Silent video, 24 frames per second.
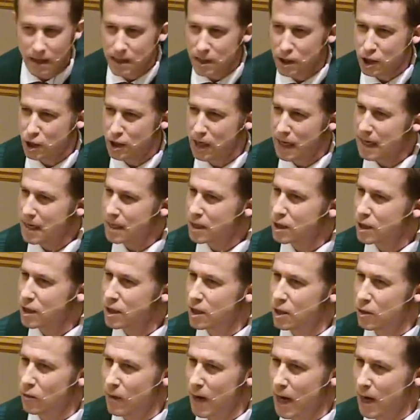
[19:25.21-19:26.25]
changing
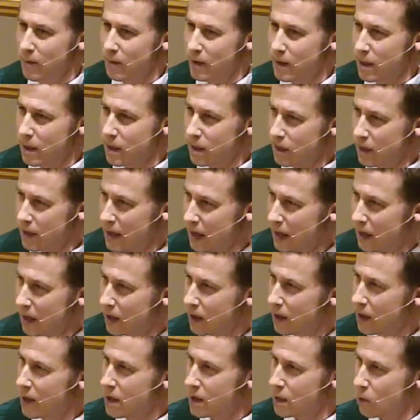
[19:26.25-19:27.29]
the way we think,